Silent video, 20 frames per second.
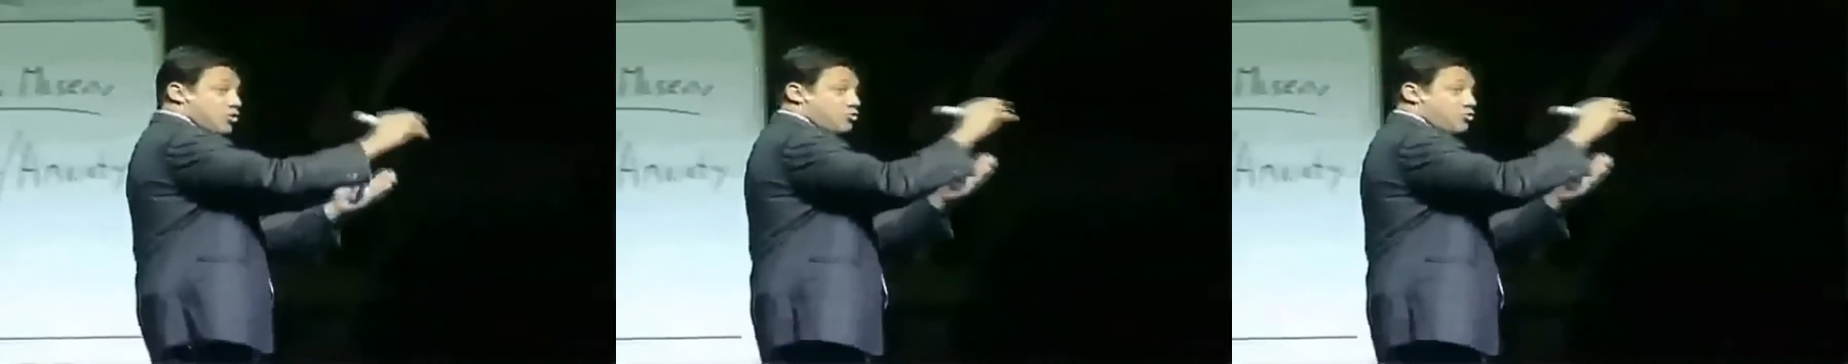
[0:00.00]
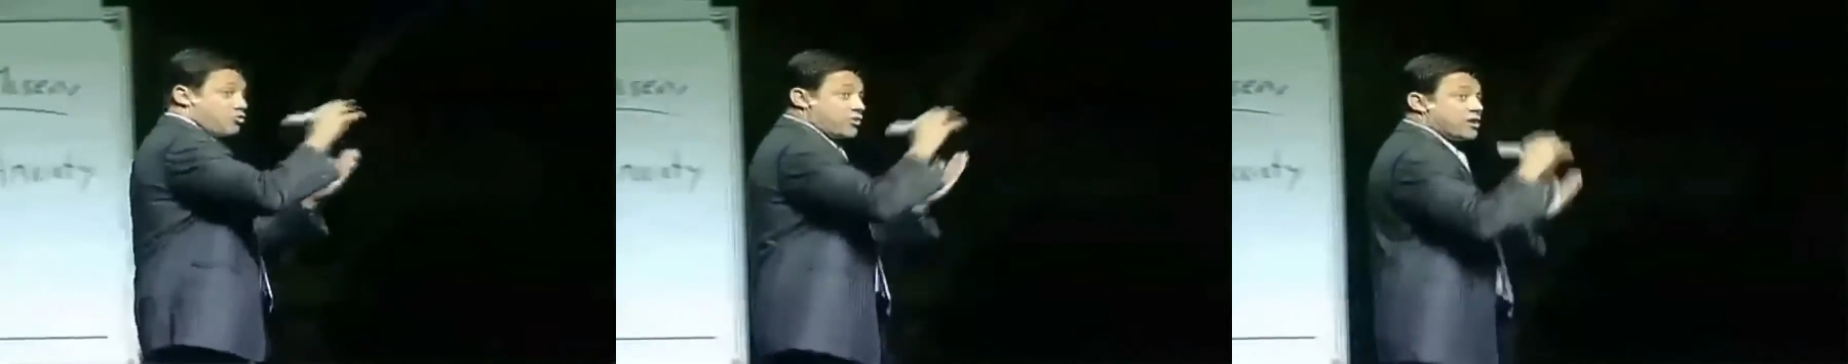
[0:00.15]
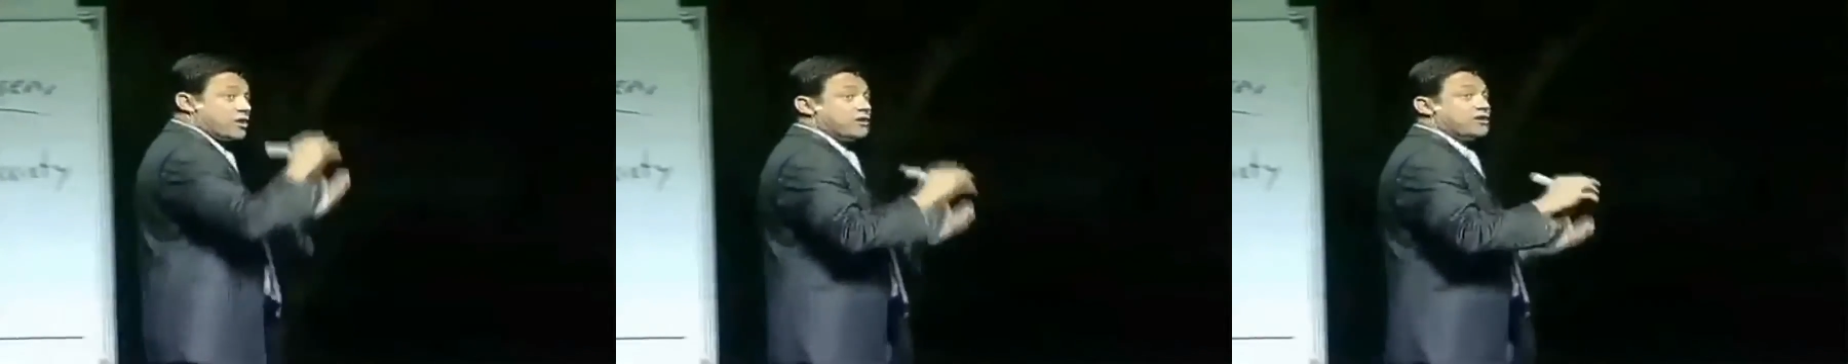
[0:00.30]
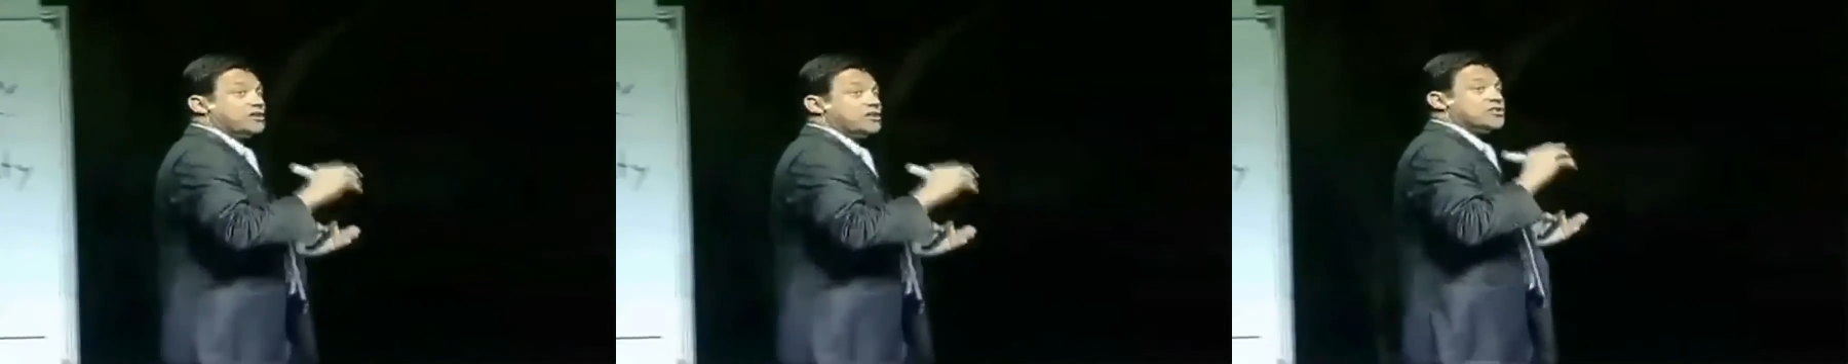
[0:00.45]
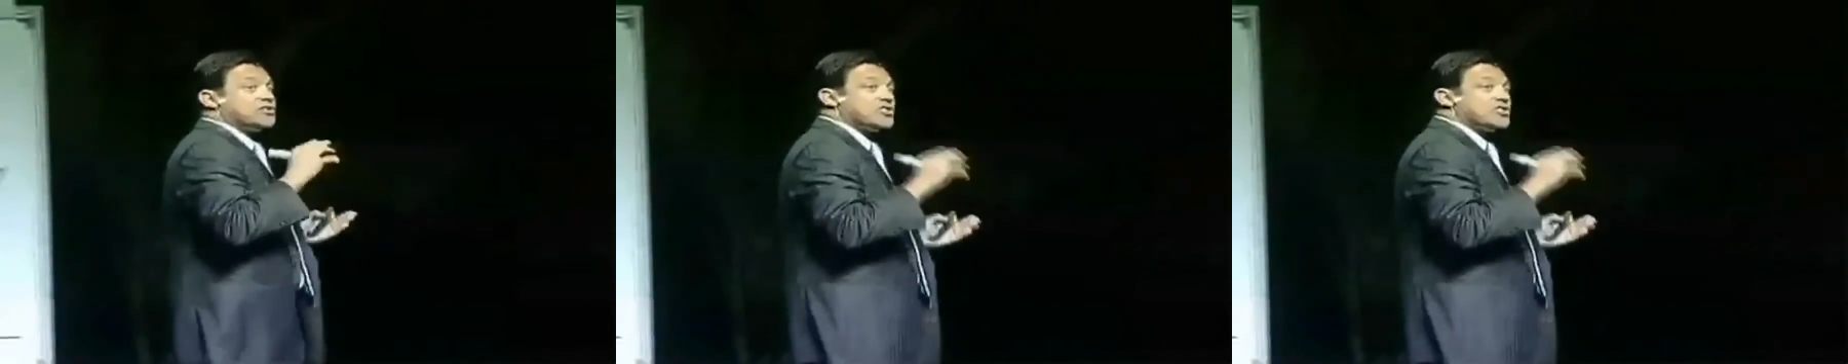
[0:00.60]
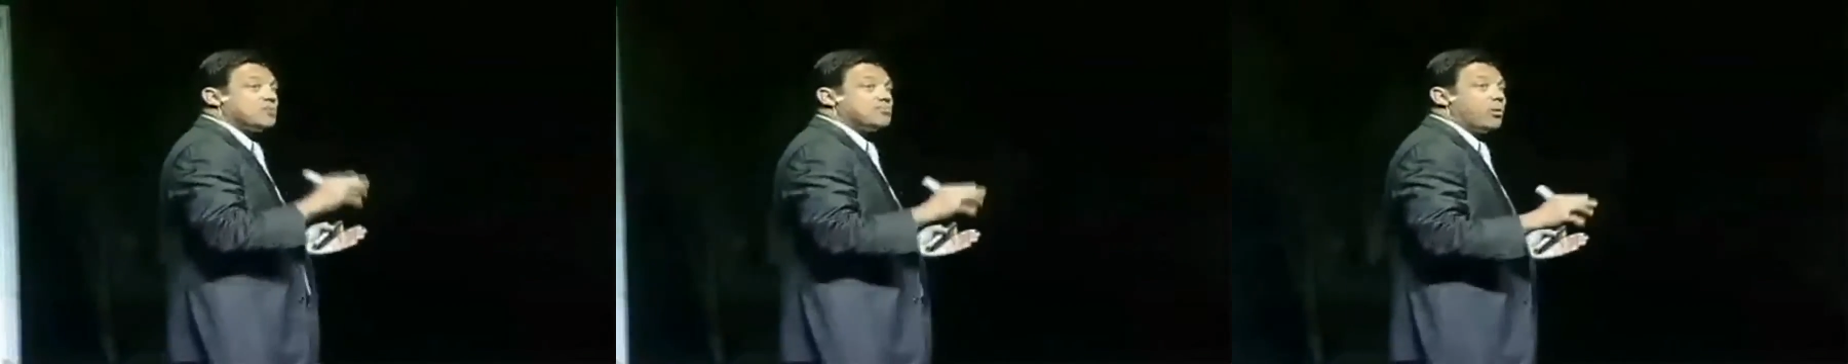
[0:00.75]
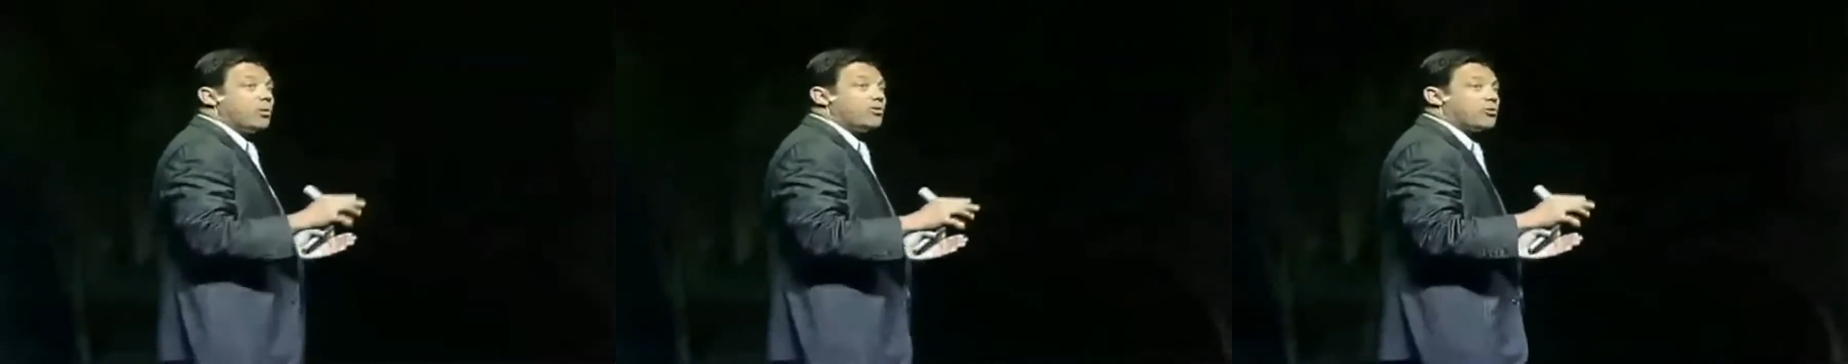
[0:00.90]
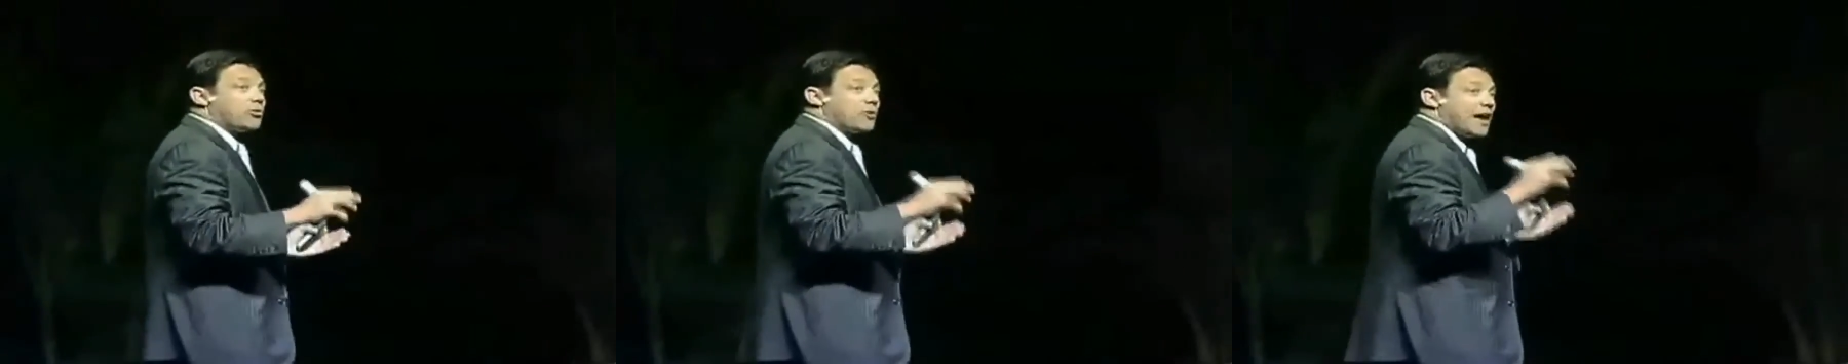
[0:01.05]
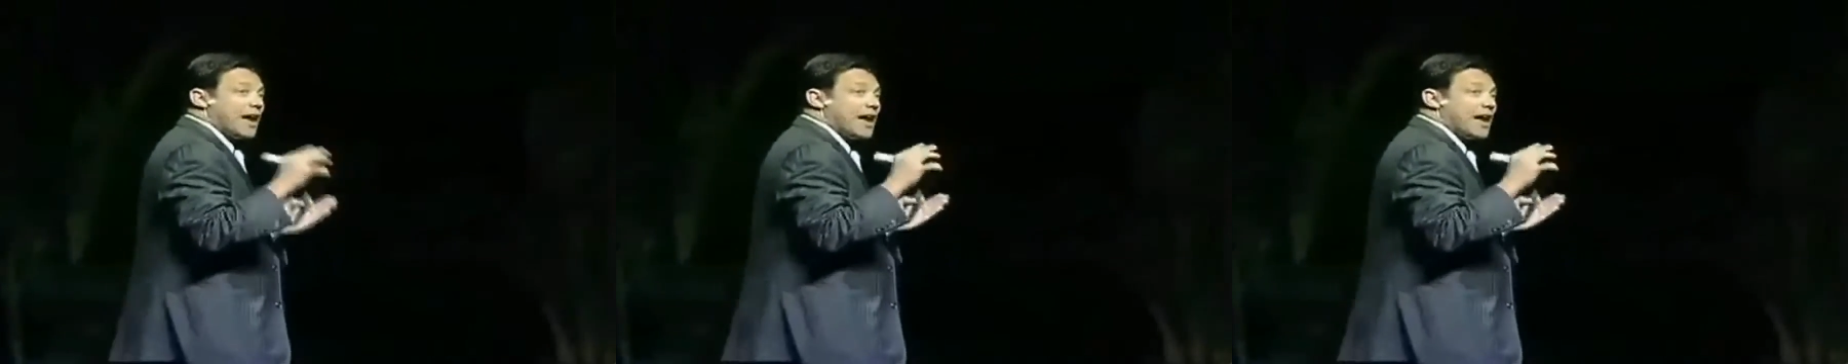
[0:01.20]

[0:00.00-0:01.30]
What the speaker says: really simple for